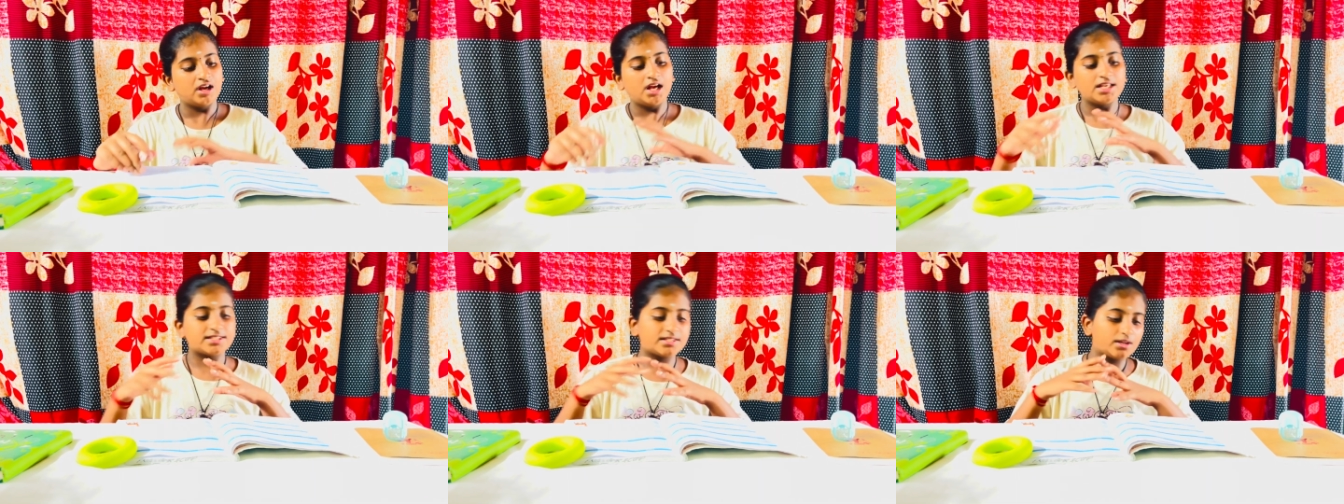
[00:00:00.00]

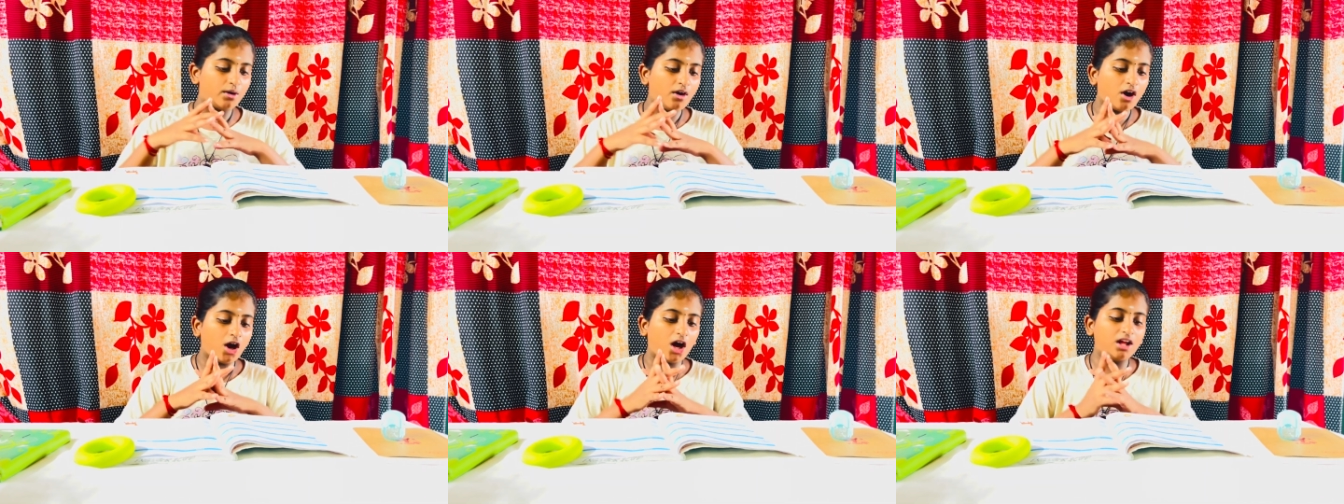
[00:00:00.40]
So
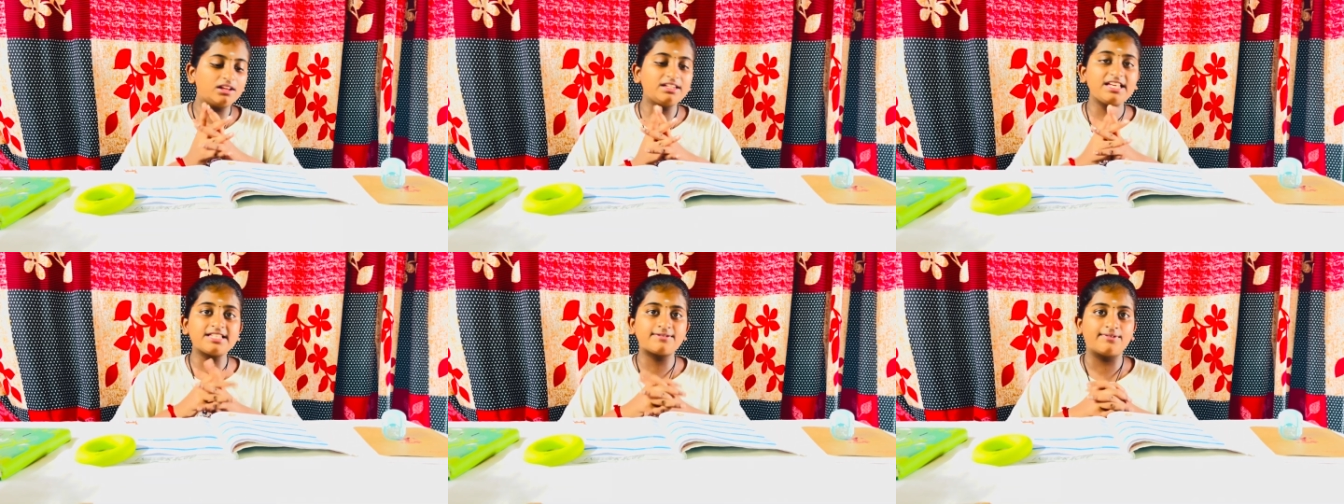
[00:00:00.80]
all
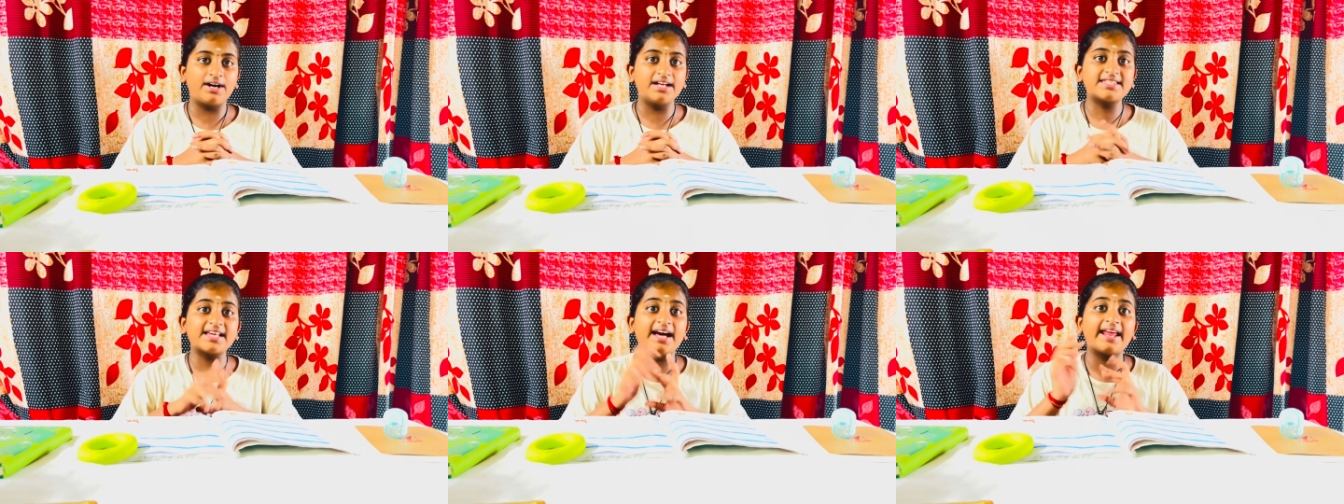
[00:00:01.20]
these
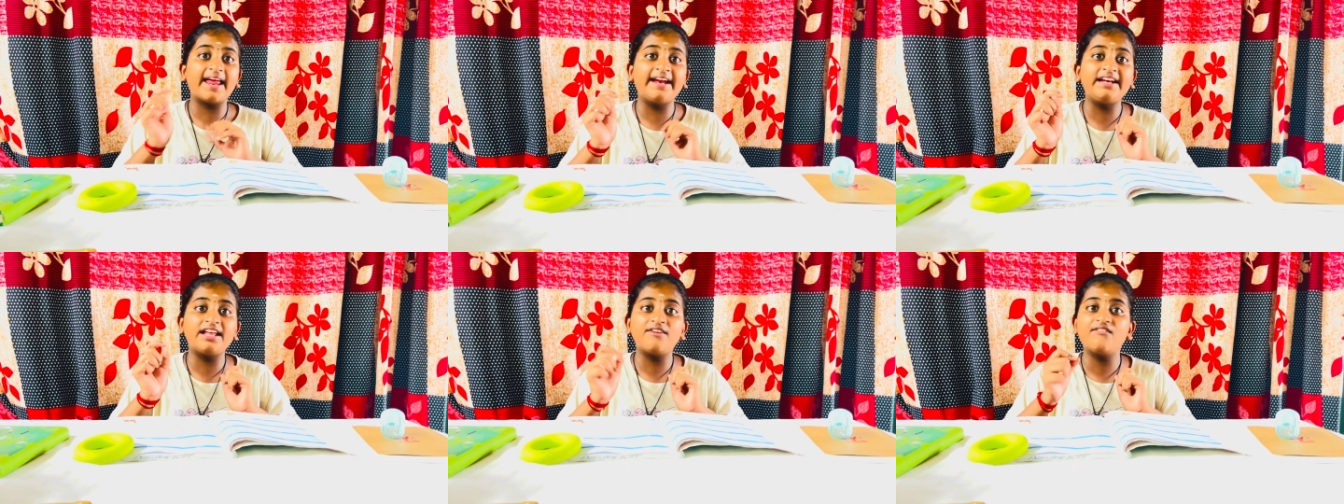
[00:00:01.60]
words are
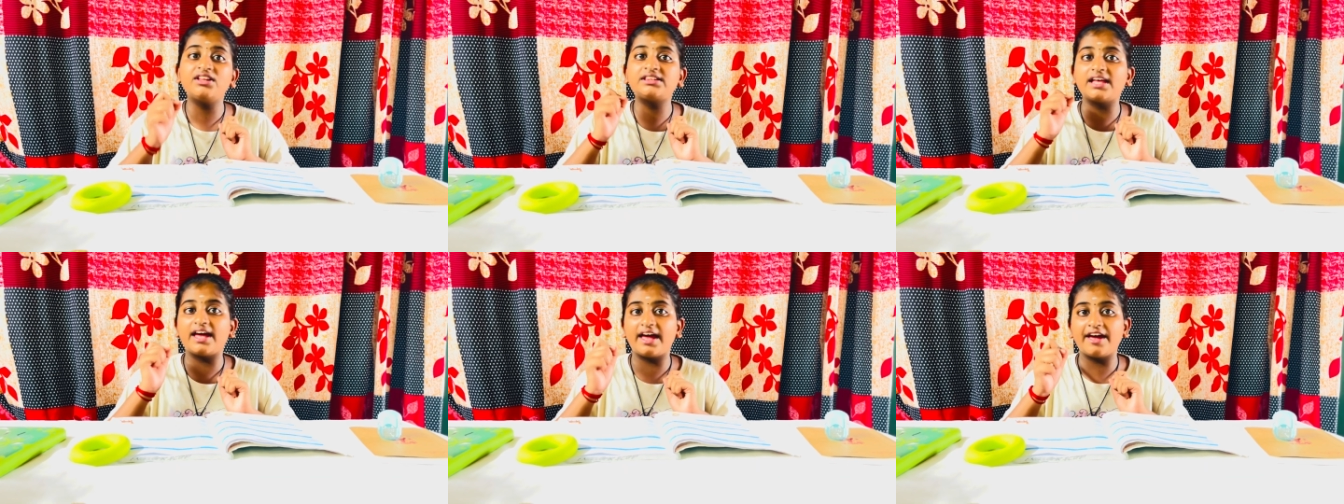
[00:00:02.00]
ending with
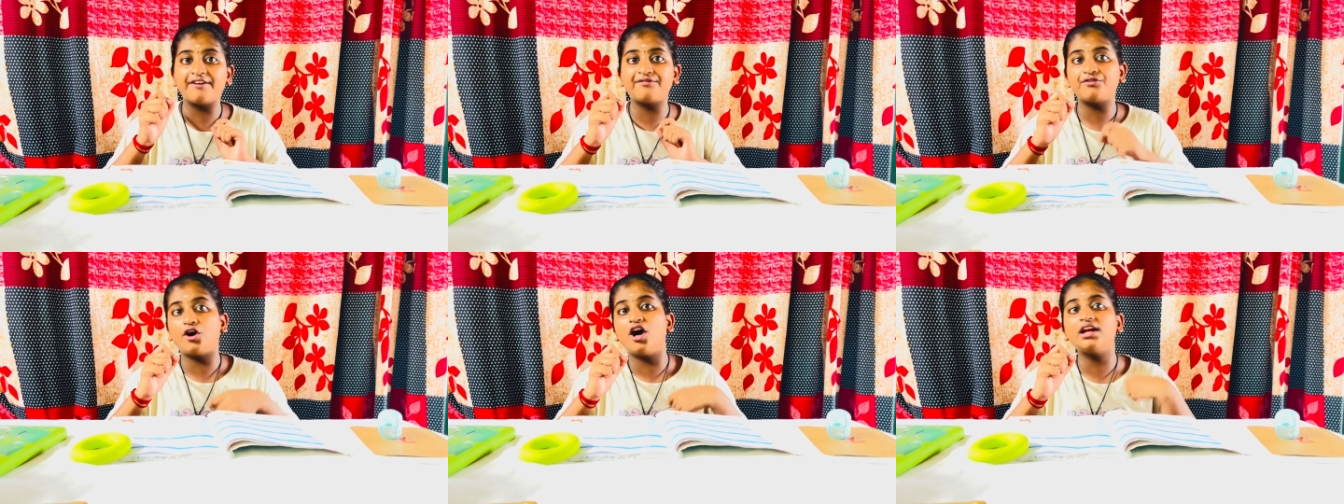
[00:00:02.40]
F
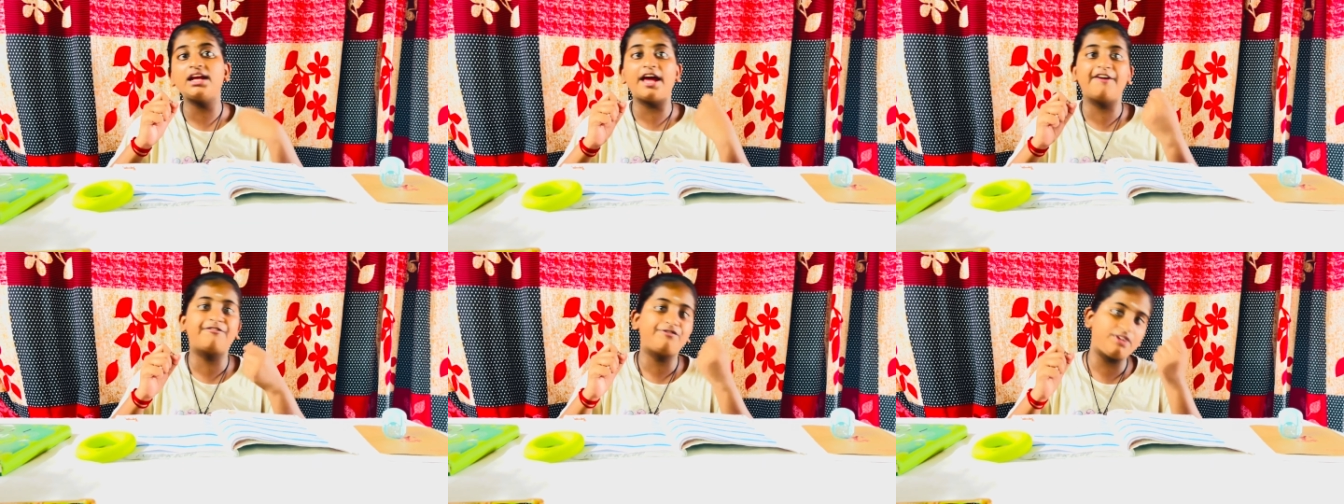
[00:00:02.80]
or
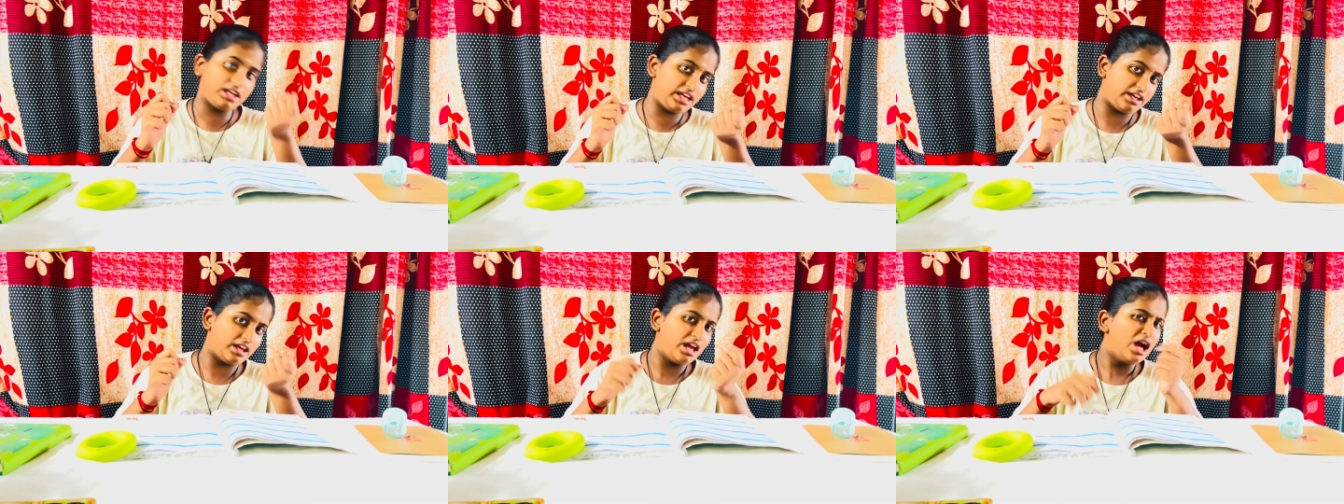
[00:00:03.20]

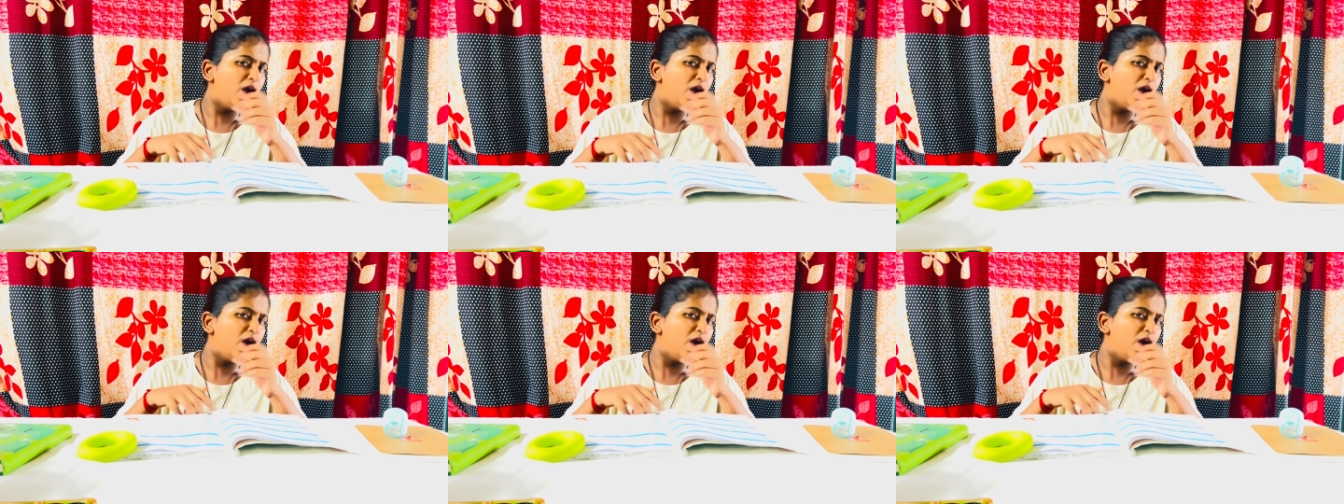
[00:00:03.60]
FE.